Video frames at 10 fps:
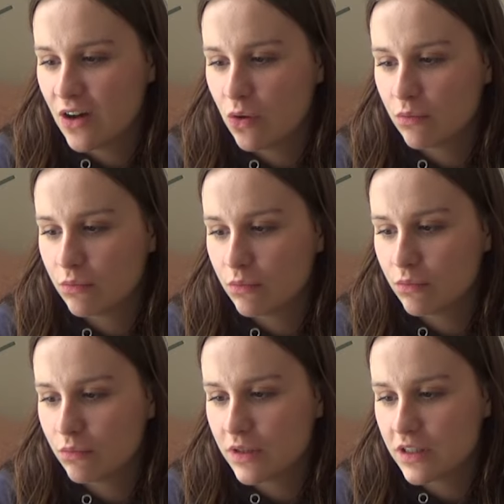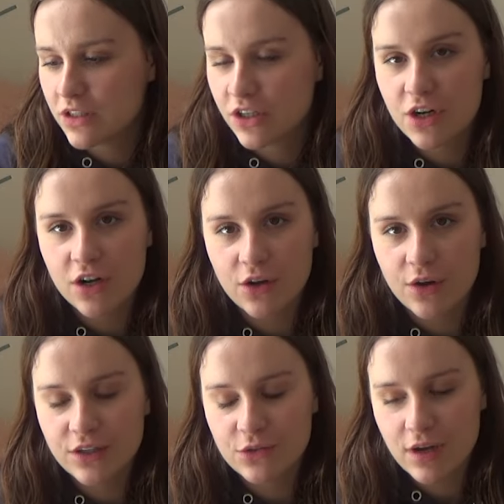Oh, is she not
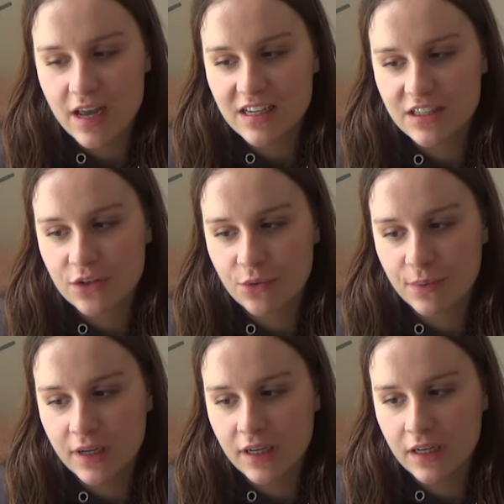going to answer me?